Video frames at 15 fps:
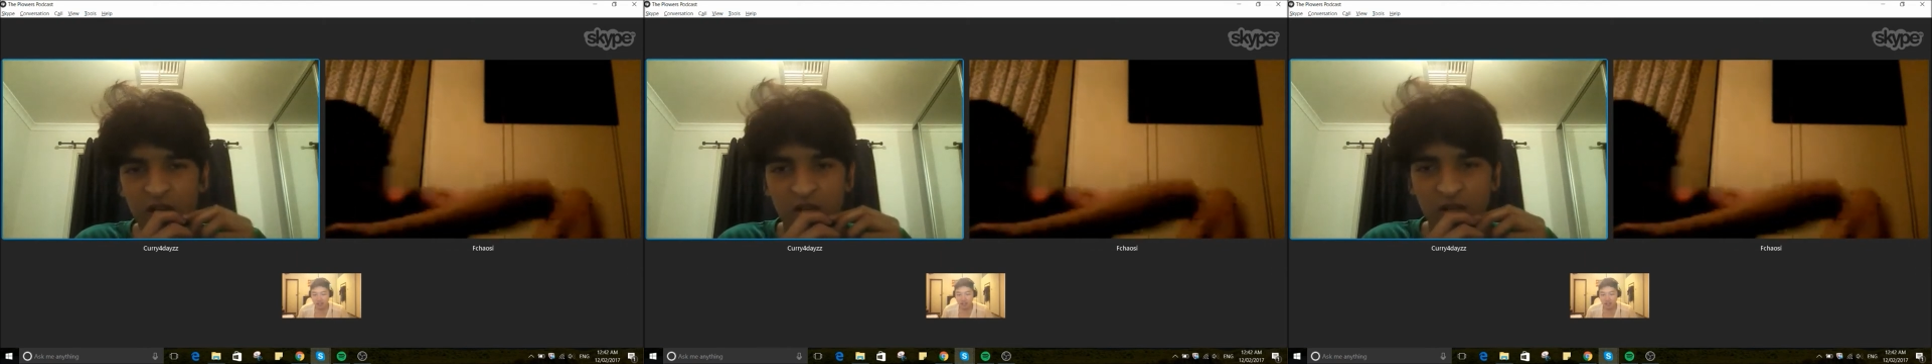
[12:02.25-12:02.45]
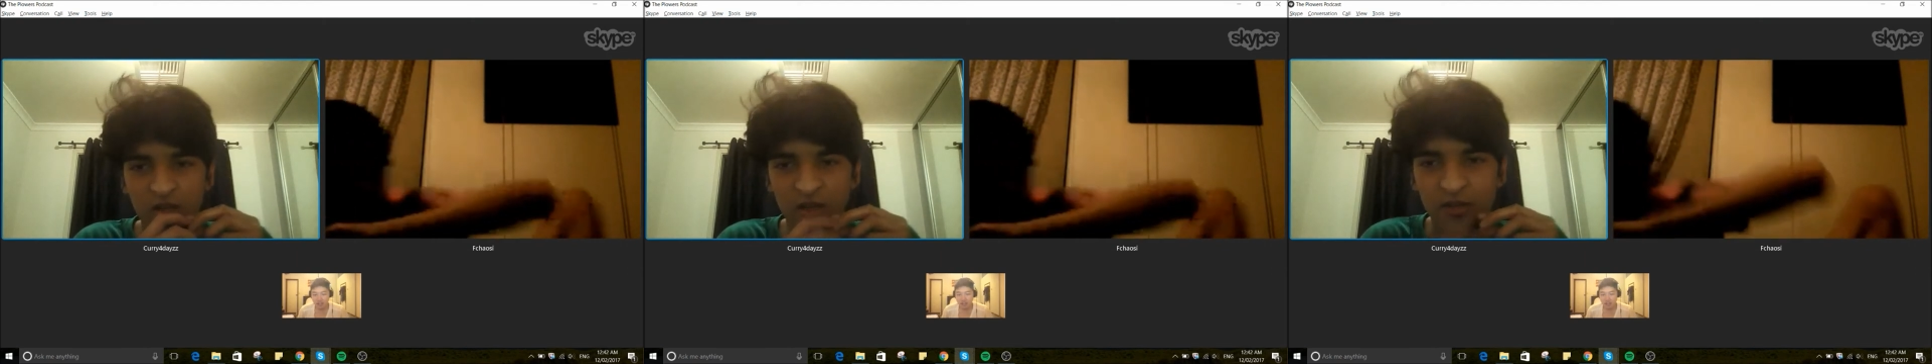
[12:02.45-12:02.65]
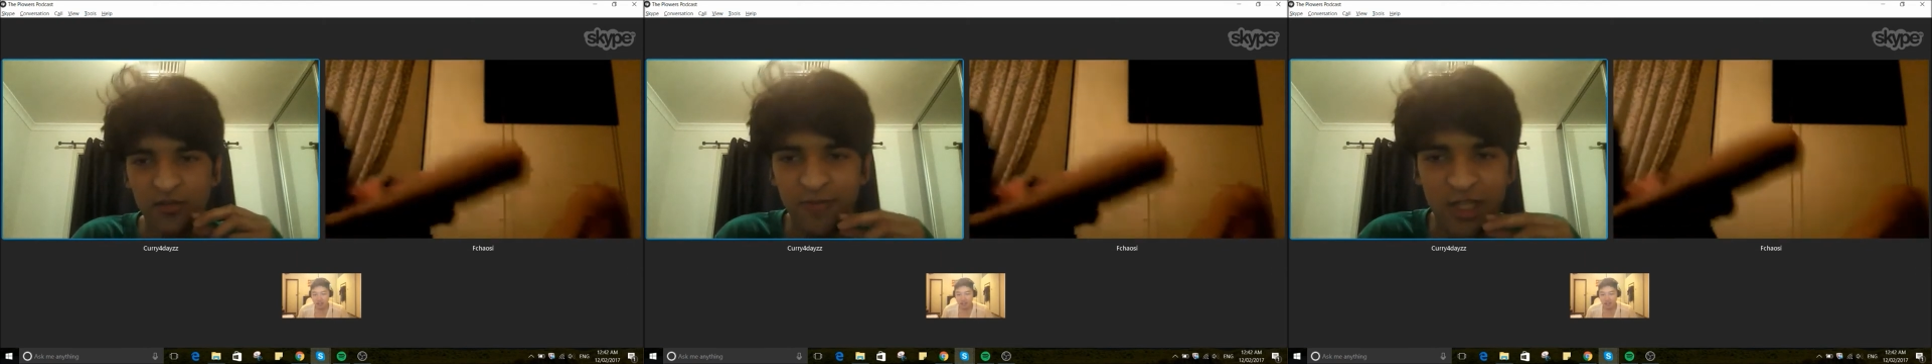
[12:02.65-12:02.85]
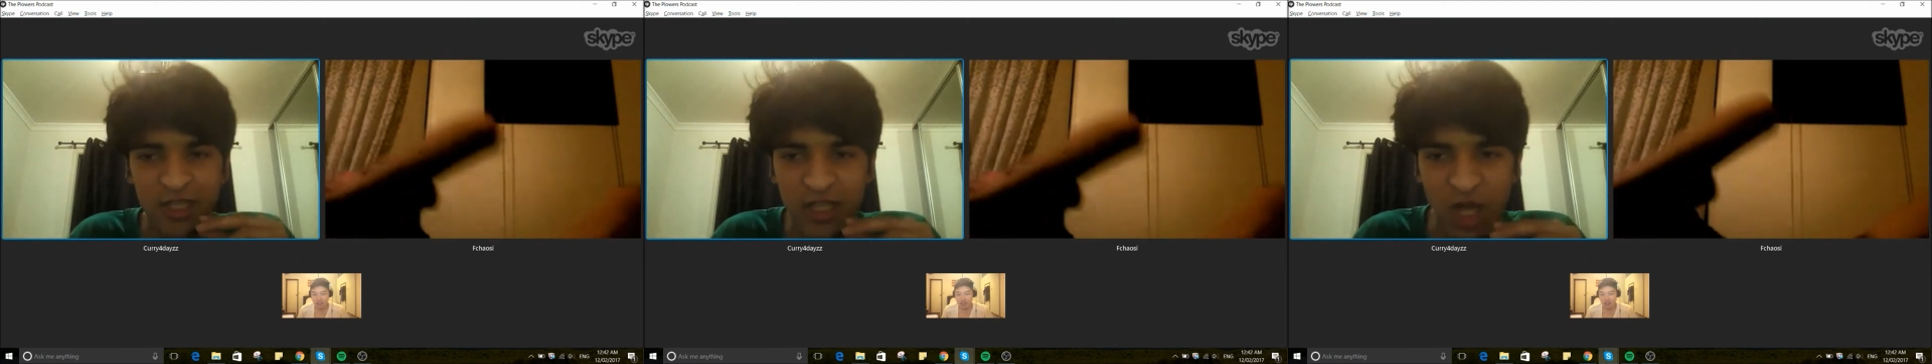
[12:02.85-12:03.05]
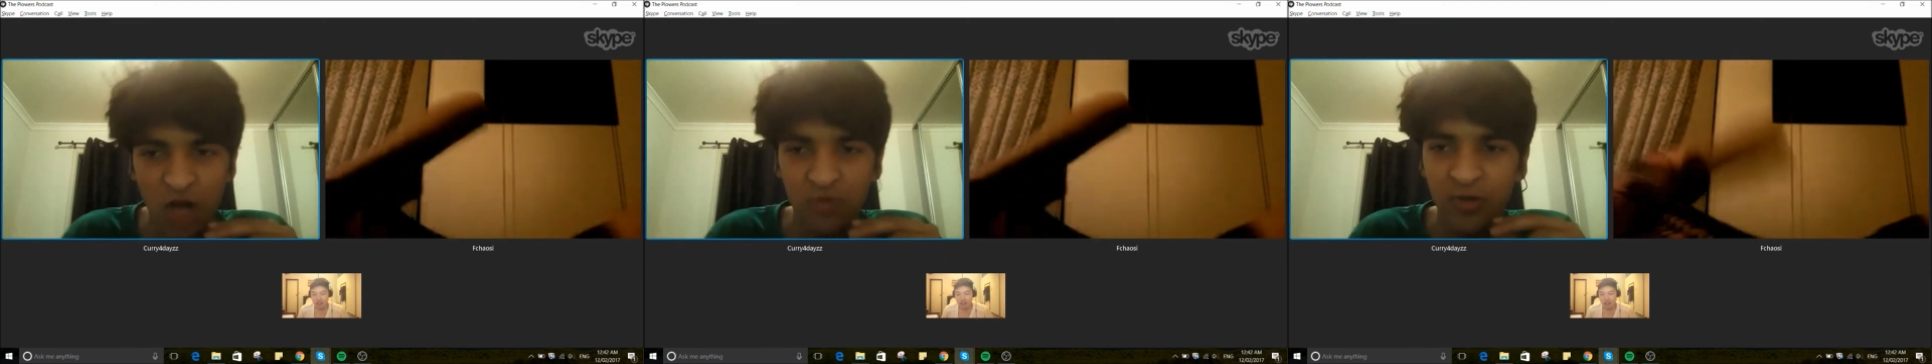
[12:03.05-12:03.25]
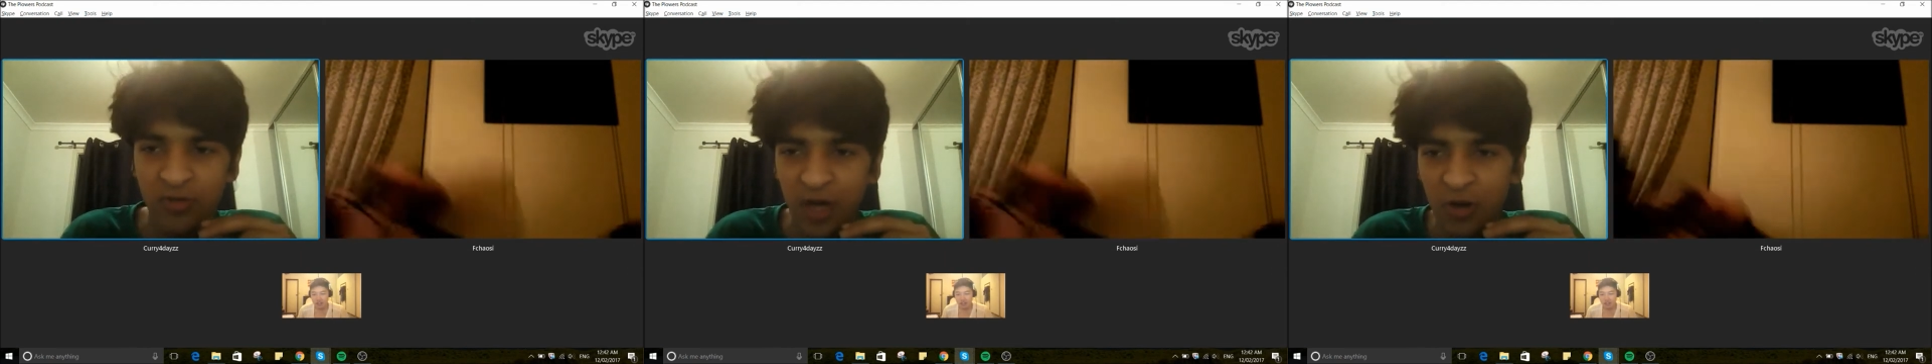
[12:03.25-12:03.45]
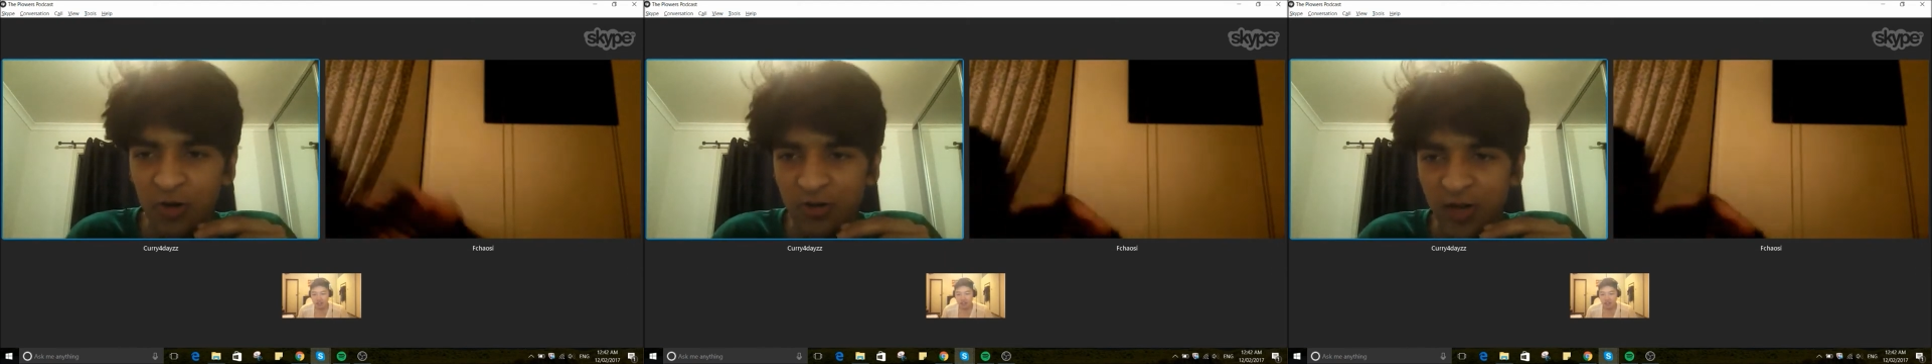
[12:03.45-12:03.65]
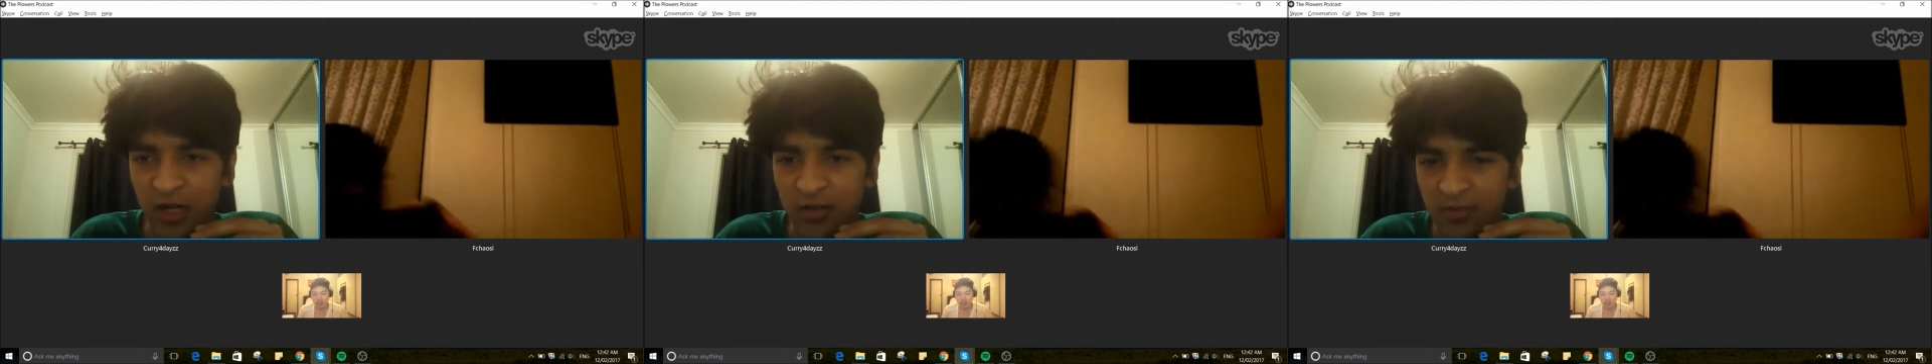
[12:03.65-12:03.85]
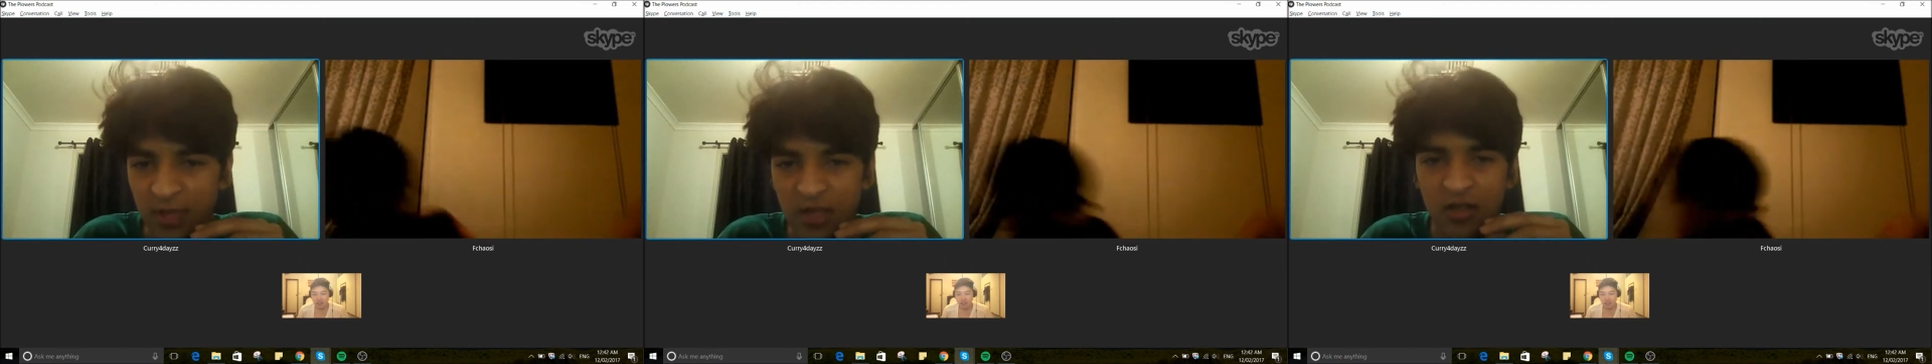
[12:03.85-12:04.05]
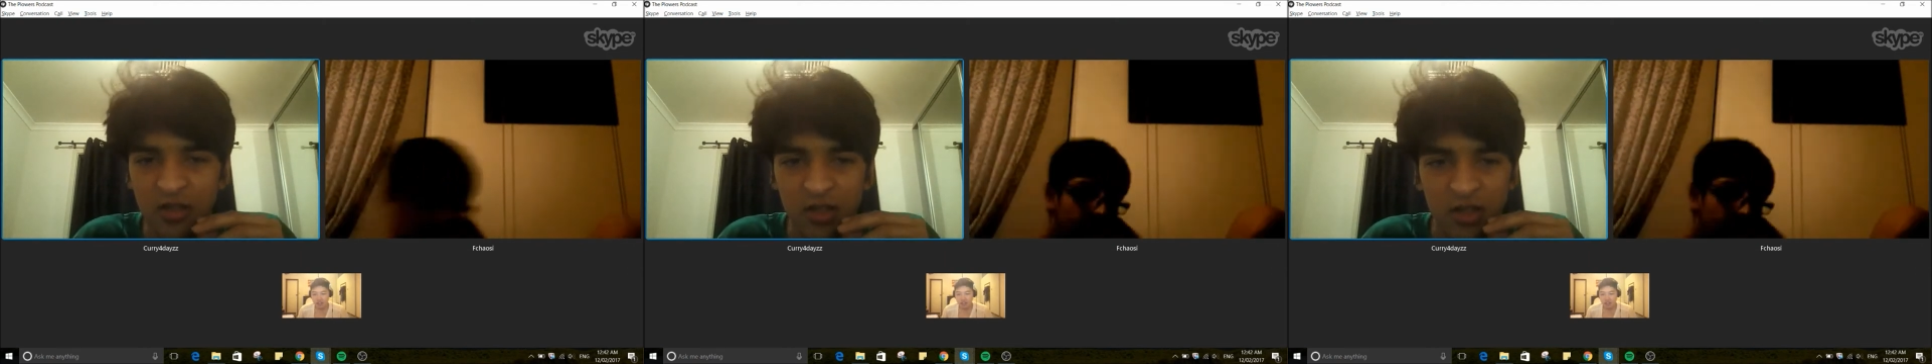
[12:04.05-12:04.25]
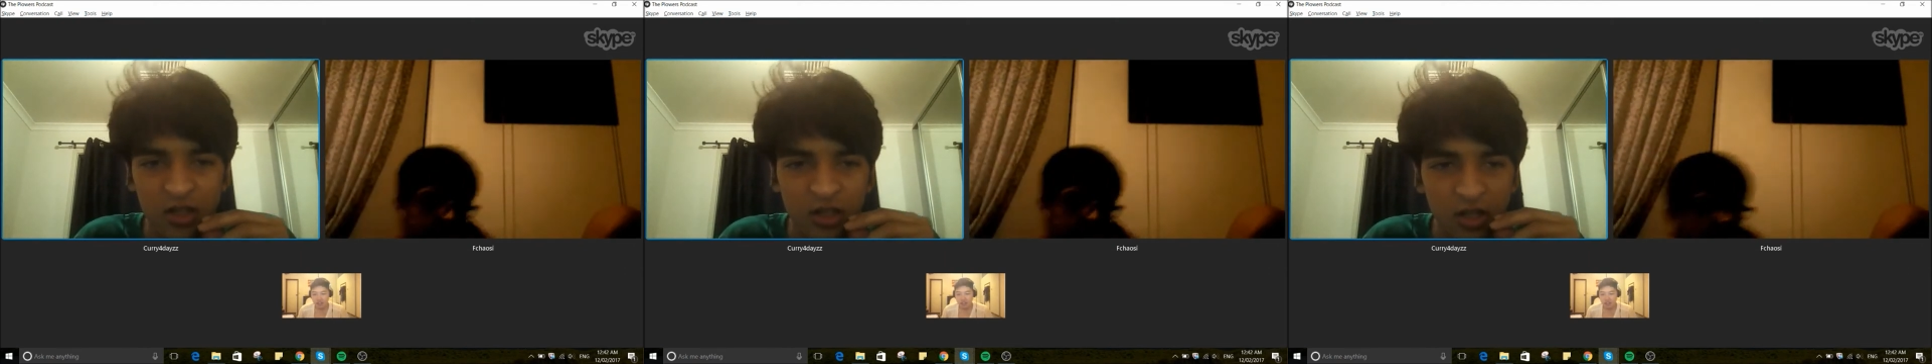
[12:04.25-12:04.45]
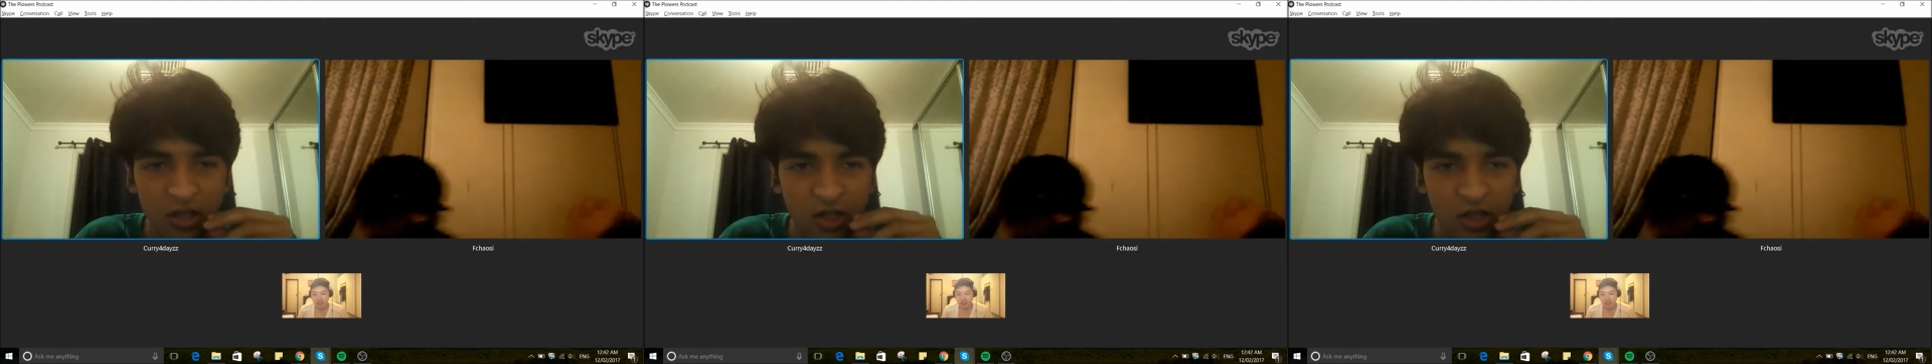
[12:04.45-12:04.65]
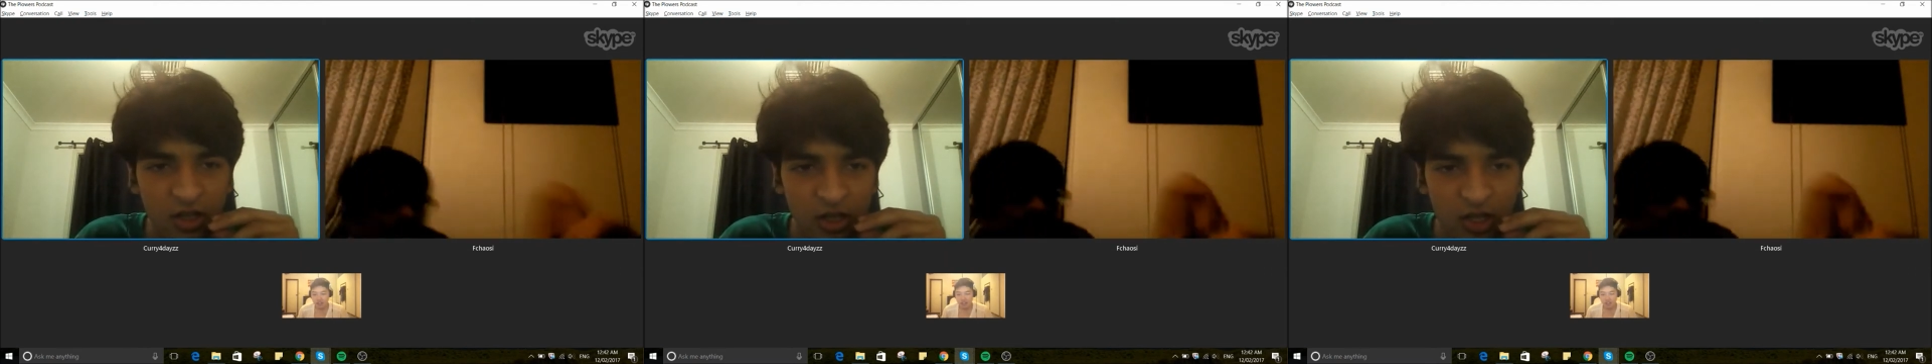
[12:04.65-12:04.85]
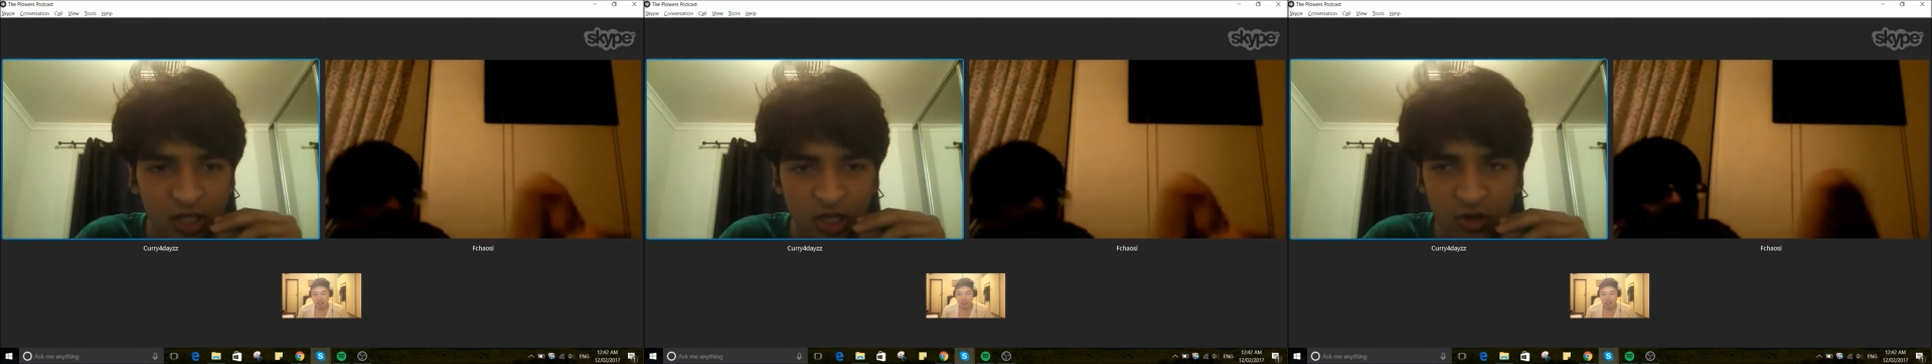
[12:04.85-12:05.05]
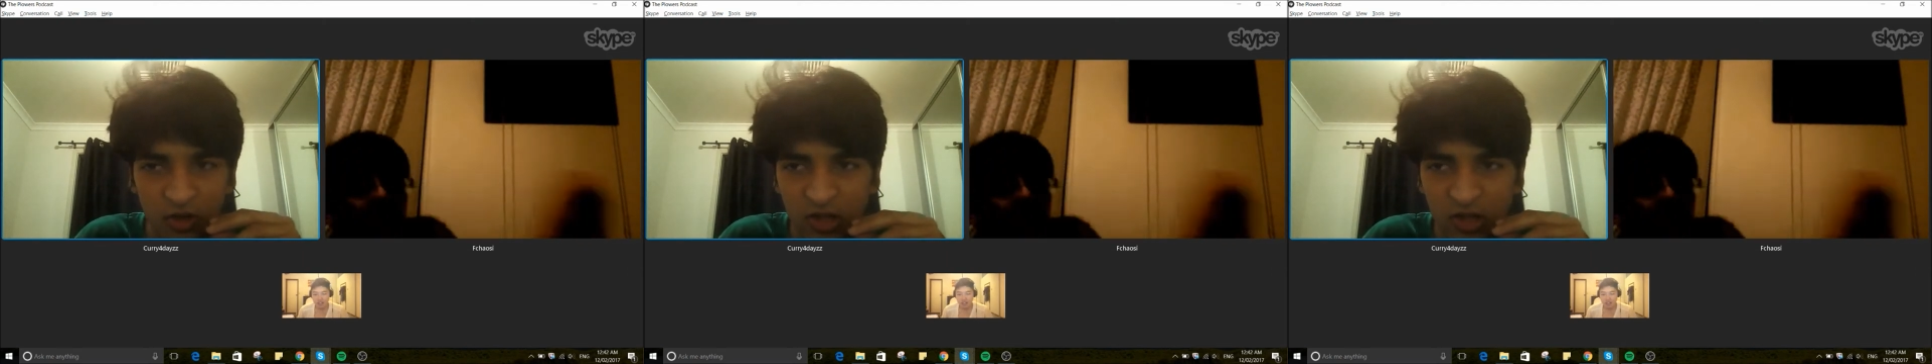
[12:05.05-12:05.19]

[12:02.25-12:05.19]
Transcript: fresh album. I would recommend it. All these